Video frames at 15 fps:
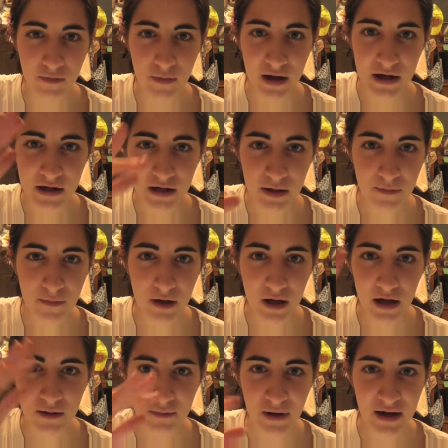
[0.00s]
petting him
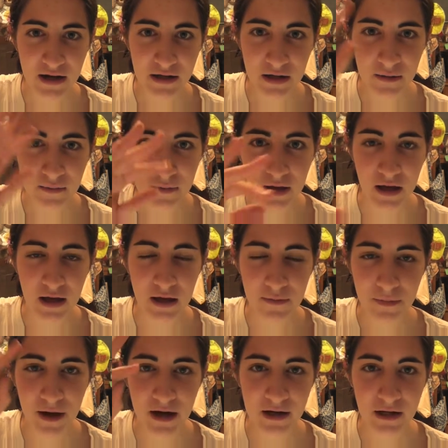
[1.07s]
and petting him and
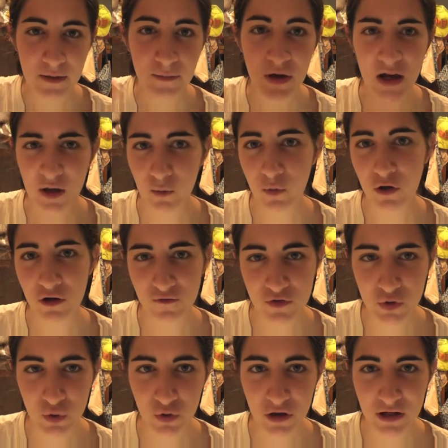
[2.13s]
petting him. And when you have
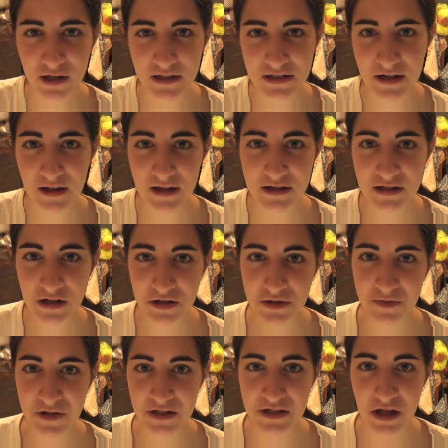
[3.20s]
school the next day, that sucks
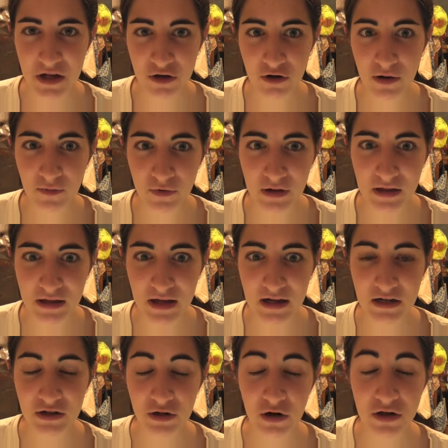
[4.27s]
because then you're up really late
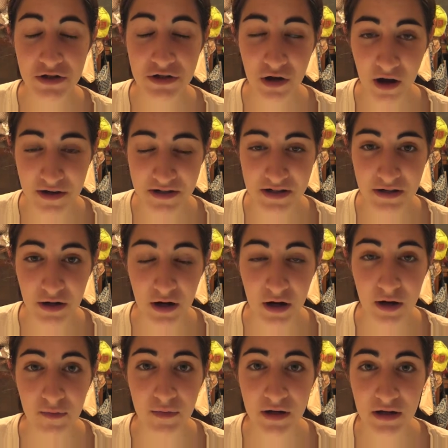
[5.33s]
and you're exhausted
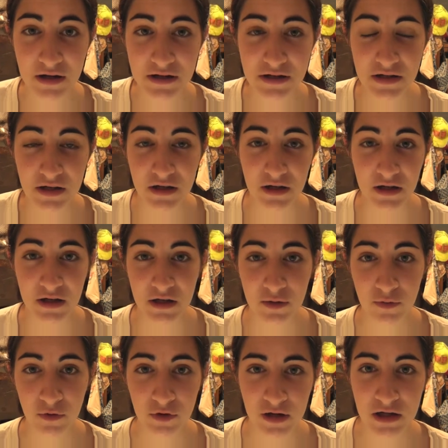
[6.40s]
because he
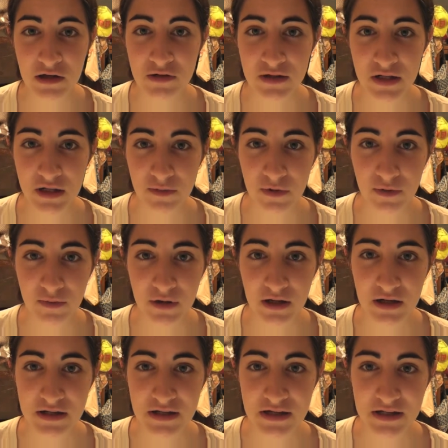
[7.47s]
won't let you sleep
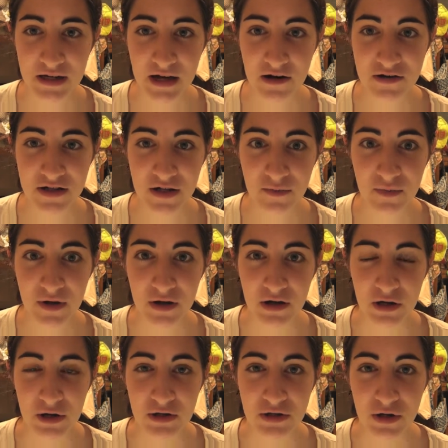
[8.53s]
because it scares him.
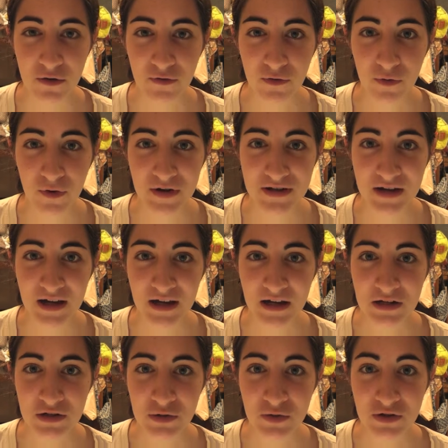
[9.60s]
So for once, I
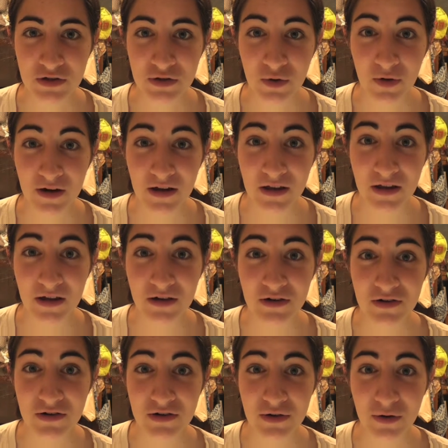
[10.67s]
get to enjoy a
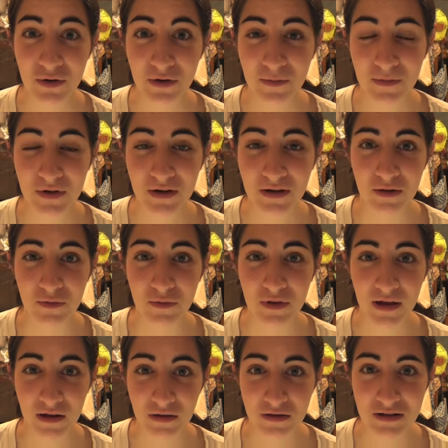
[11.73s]
thunderstorm
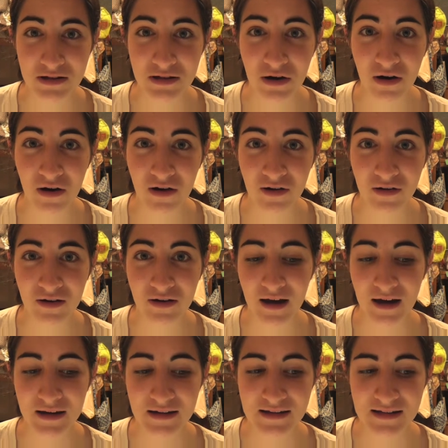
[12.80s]
without the dog,
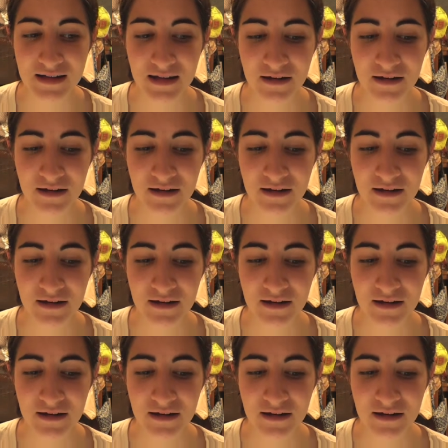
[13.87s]
and it's